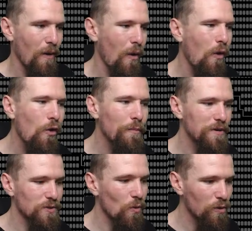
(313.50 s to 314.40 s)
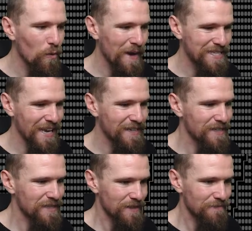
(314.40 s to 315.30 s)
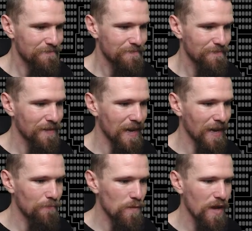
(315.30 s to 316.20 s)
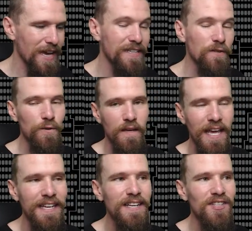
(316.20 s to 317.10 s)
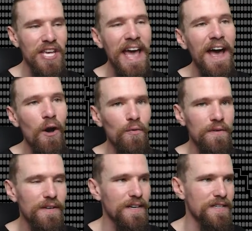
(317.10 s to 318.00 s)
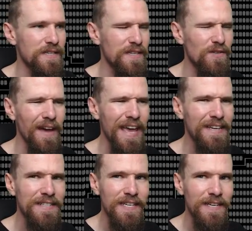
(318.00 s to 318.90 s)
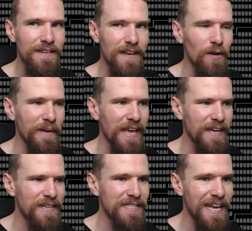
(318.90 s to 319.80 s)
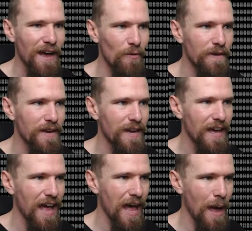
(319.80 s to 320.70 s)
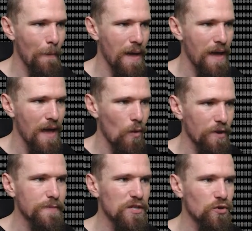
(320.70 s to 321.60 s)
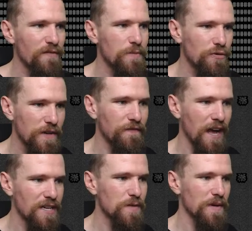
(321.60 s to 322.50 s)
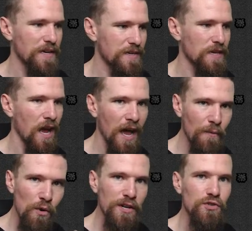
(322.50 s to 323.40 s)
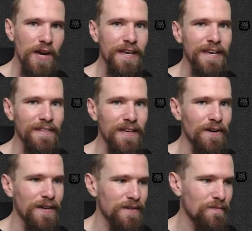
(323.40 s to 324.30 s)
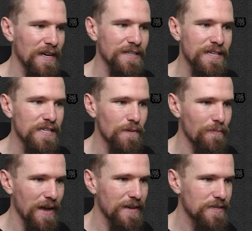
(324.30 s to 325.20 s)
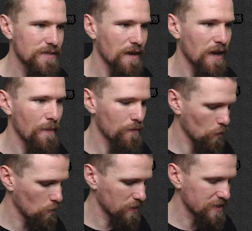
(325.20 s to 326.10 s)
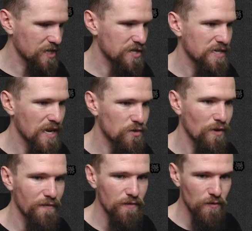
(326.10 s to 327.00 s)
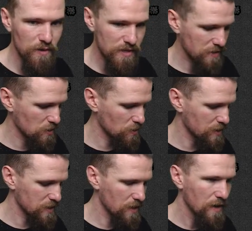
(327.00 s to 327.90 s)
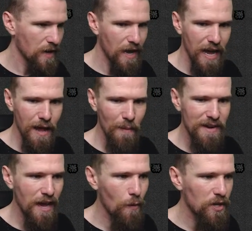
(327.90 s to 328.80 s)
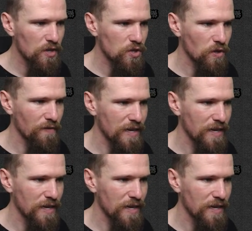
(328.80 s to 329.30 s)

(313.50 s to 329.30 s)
almost all the way to Edgartown. Edgartown, because it's not Edgarton, it'll be Edgartown. We're going to be traveling pretty fast because I want to try and get there at a decent pace. Oh, let's actually start driving first. That's a good idea. And are we going to turn on